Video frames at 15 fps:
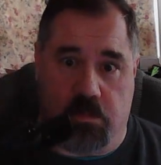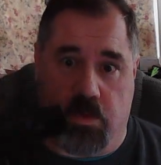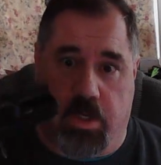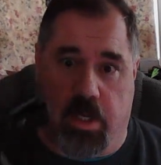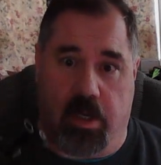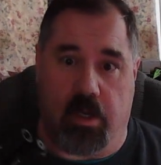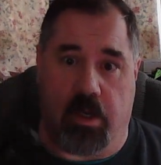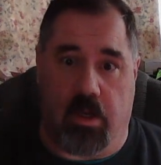
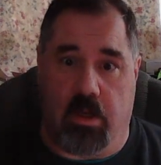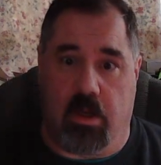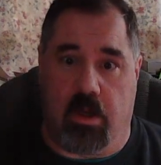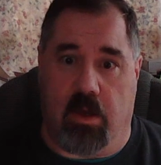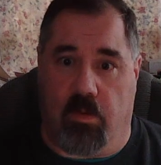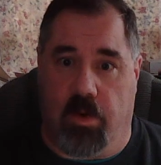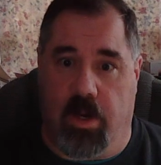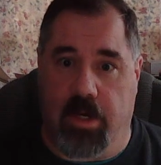Okay,
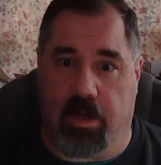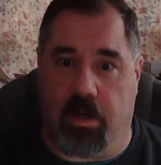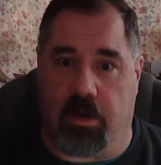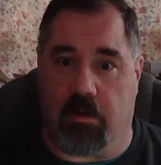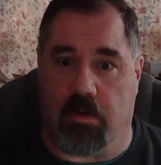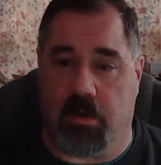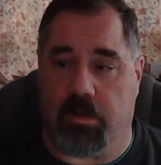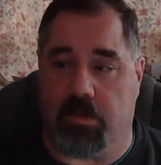right
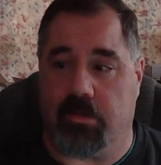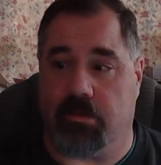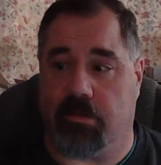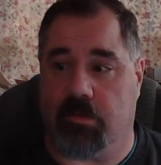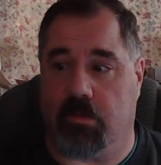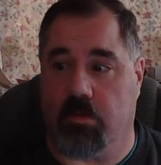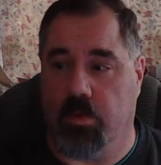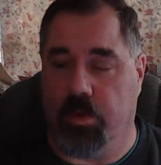now,
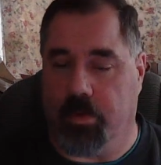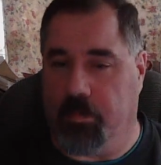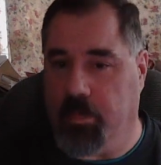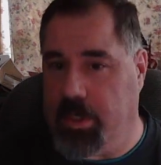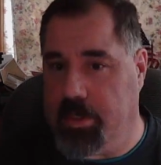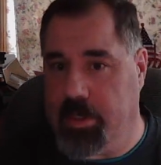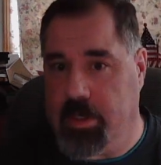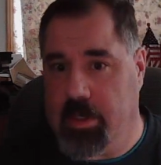with
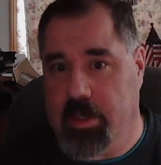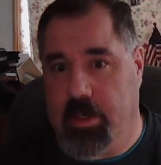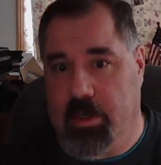me